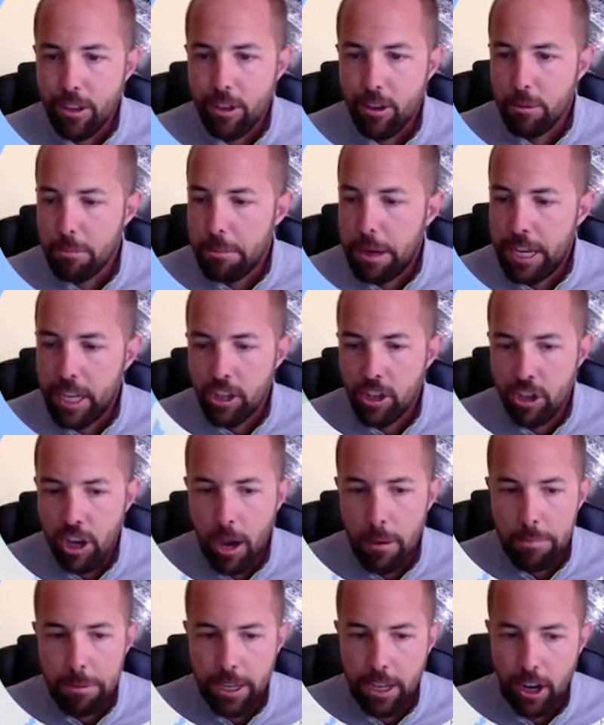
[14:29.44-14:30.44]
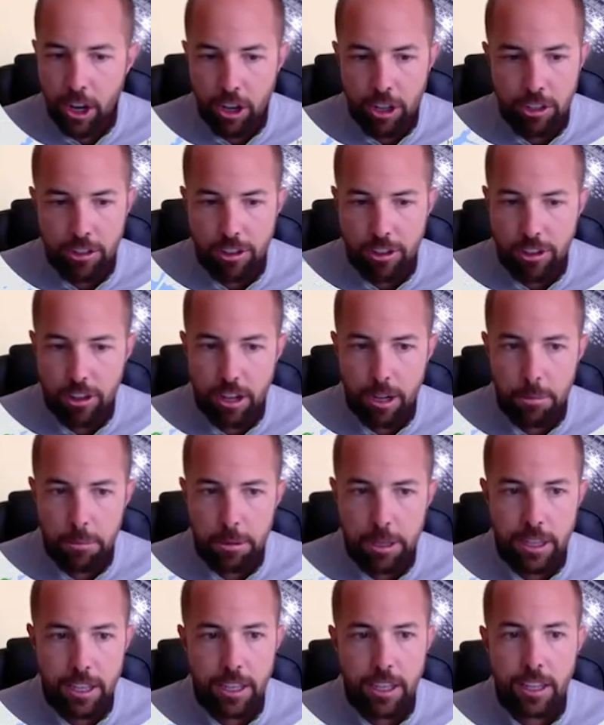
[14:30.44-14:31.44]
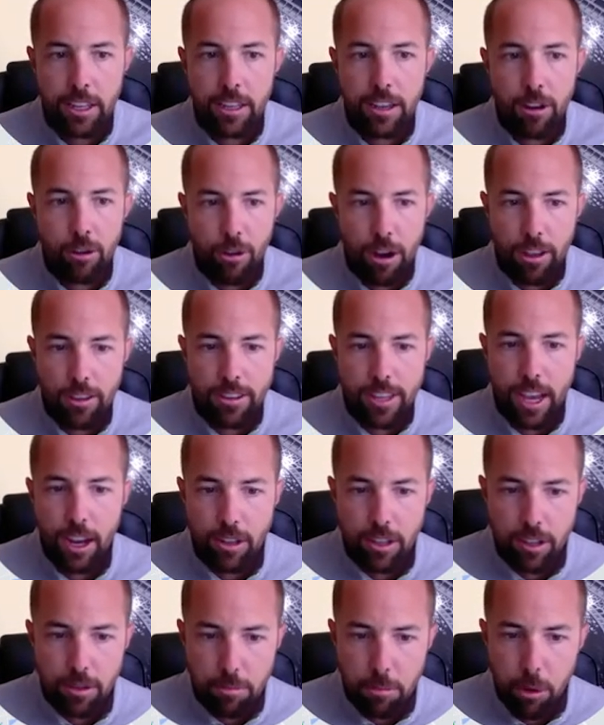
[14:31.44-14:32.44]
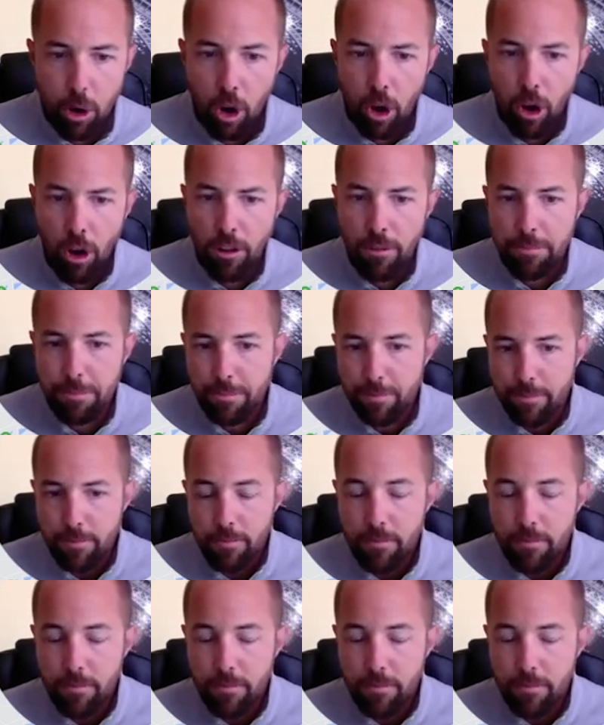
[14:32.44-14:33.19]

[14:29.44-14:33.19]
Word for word: your main shopping areas are gonna be around Town East Mall.